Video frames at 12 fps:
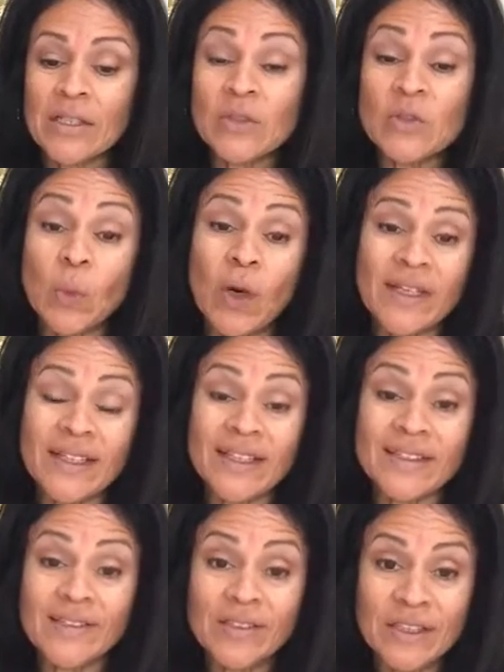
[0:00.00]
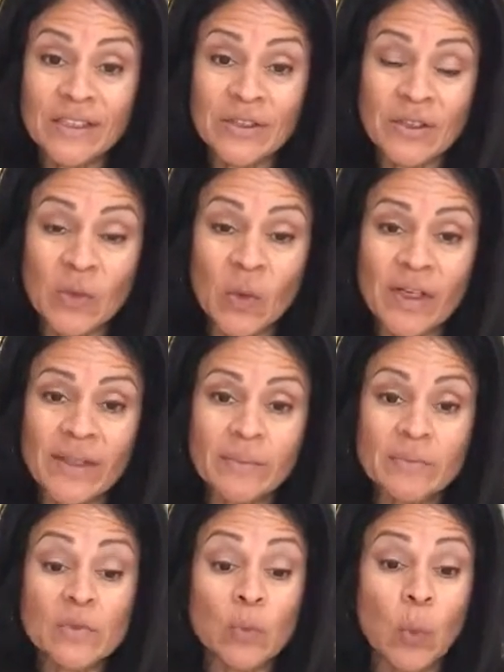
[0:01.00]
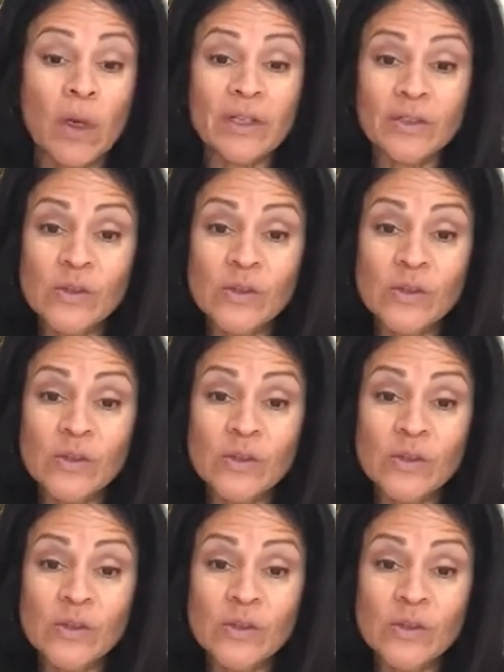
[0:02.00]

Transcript: you want to eat cleaner, you want to